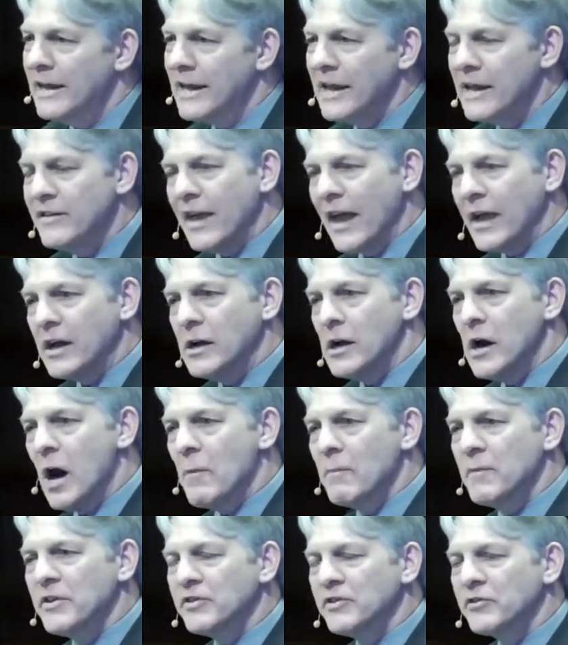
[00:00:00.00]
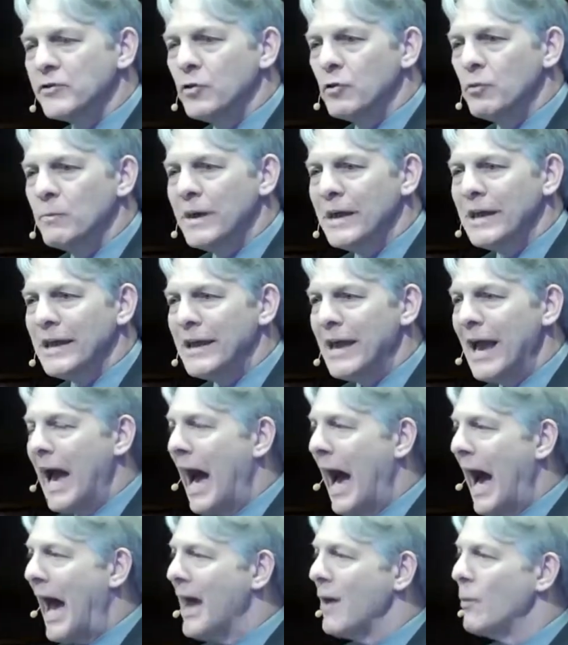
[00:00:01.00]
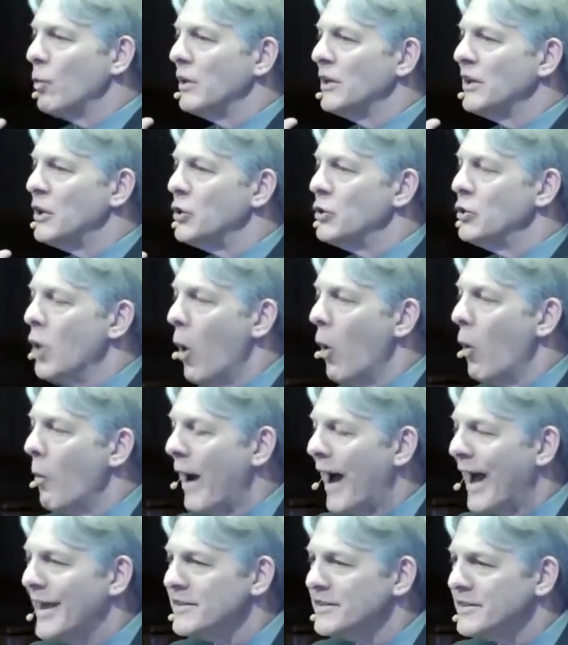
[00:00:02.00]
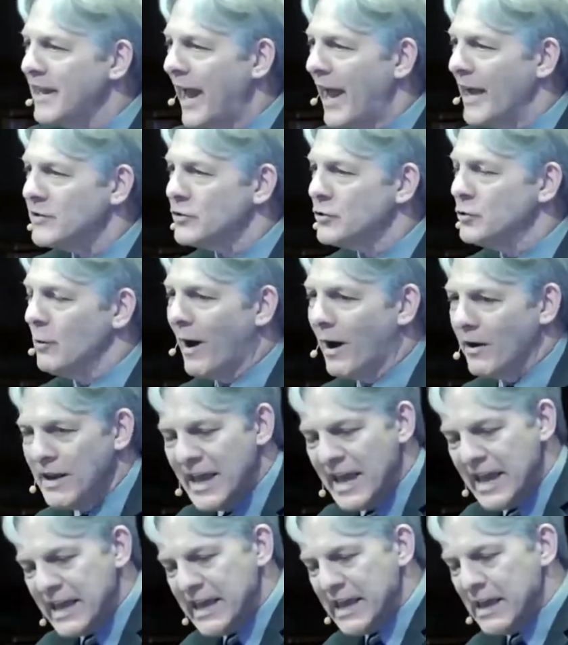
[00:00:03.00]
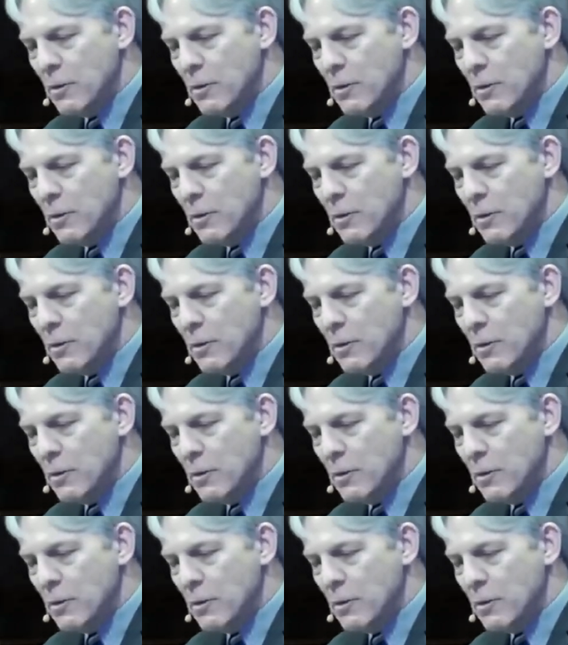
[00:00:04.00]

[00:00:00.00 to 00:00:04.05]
He that cometh to me, I will in no wise cast you out.